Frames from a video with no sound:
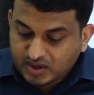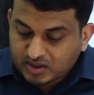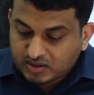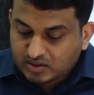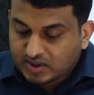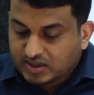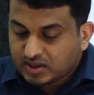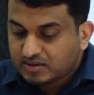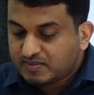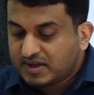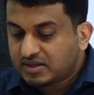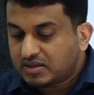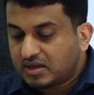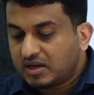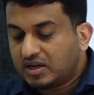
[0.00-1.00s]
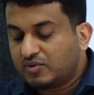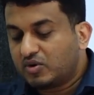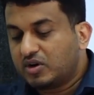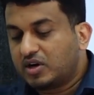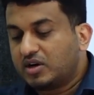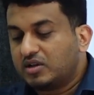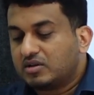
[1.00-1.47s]
So it is basically
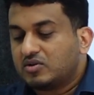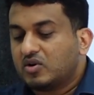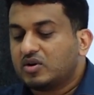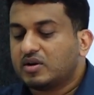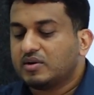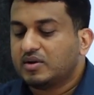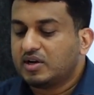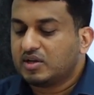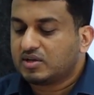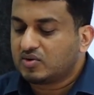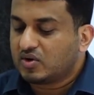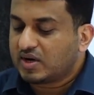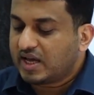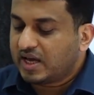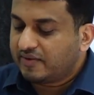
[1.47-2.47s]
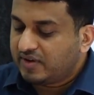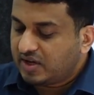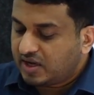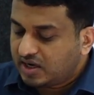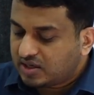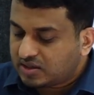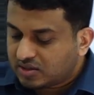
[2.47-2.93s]
what it is not having its